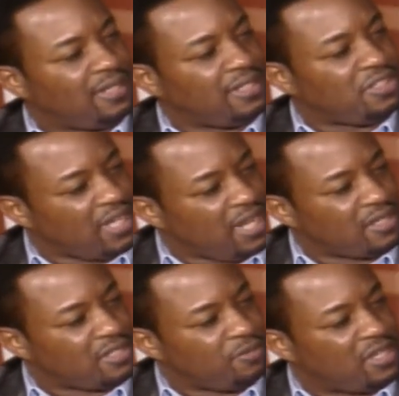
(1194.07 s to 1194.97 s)
The
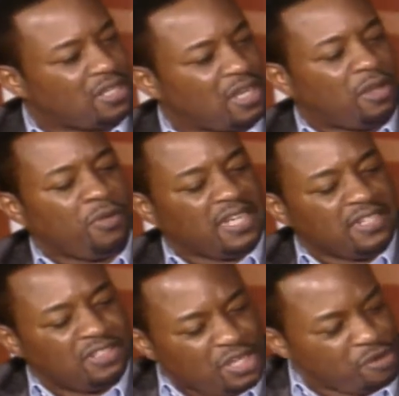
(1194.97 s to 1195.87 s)
sons, because we
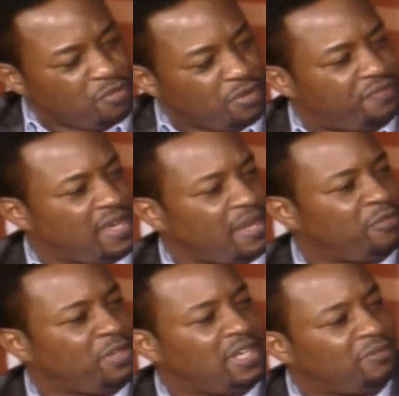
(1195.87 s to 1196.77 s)
can deal with
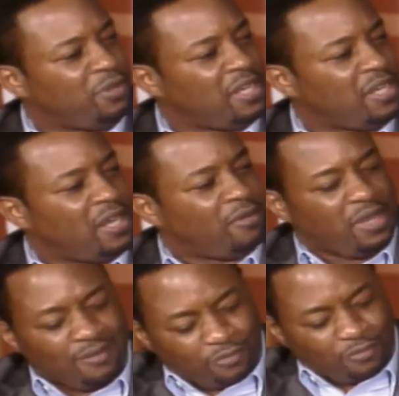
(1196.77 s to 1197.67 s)
them. We right. could, we could,
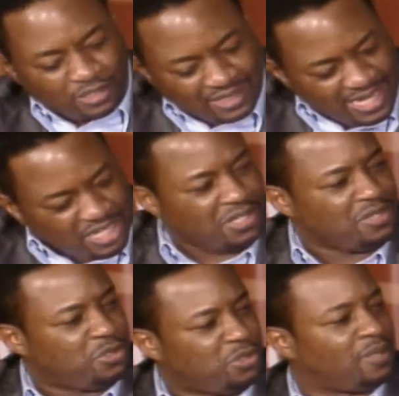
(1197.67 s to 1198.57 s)
we have
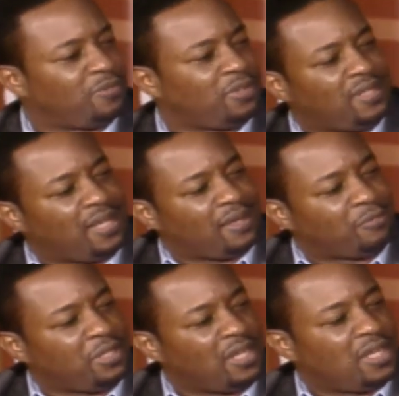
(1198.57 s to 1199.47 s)
relationship with
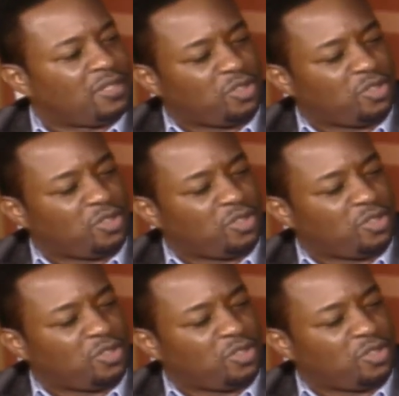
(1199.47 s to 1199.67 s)
them. We mm-hmm.